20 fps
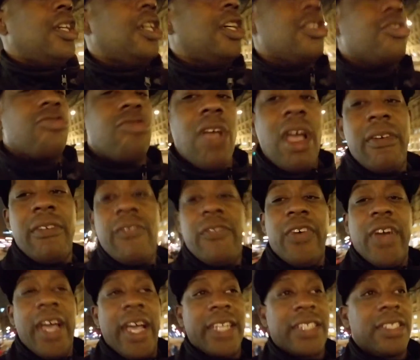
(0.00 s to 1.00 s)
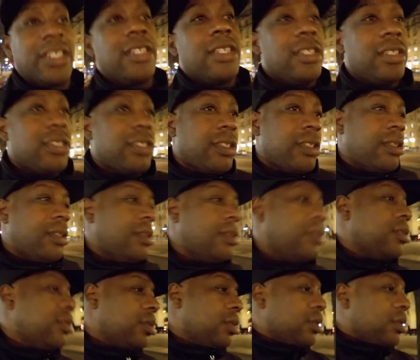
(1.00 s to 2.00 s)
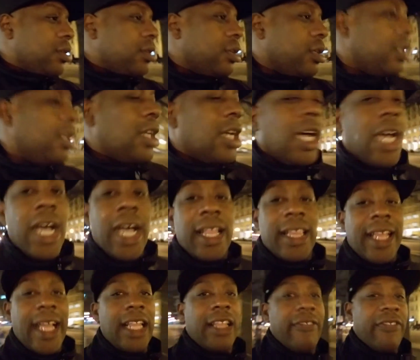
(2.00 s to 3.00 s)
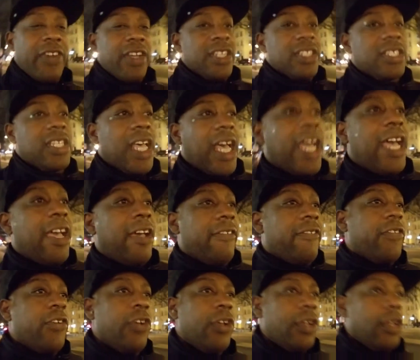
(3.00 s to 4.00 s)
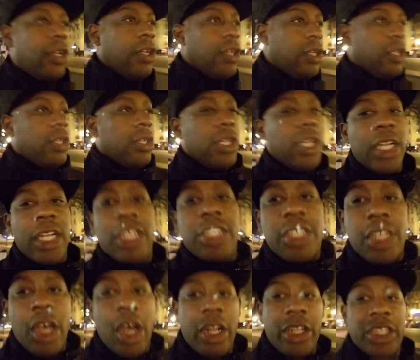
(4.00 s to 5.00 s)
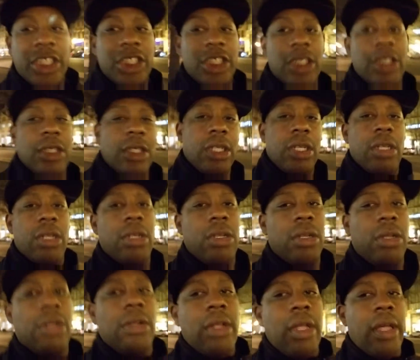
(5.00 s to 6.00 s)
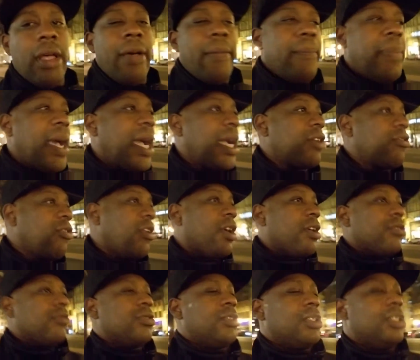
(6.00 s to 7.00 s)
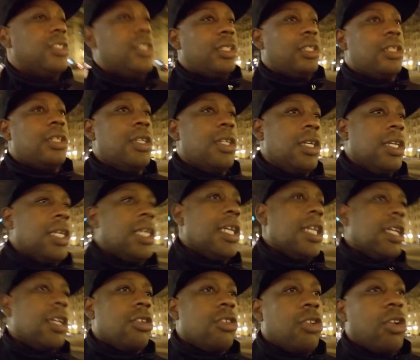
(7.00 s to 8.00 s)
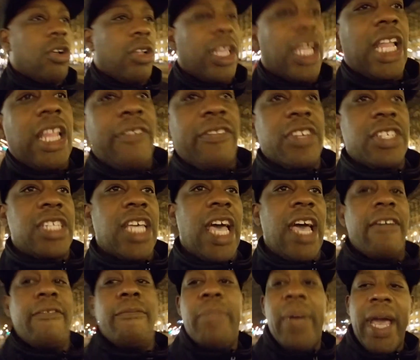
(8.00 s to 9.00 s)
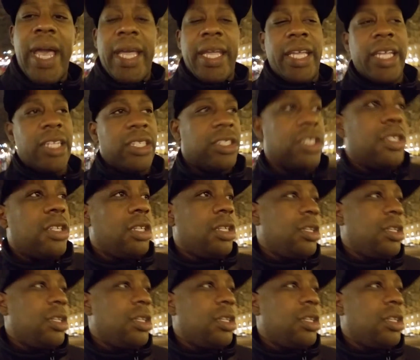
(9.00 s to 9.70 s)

Striving for excellence. A lot of us have tarnished backgrounds. You know, a lot of us have baggage.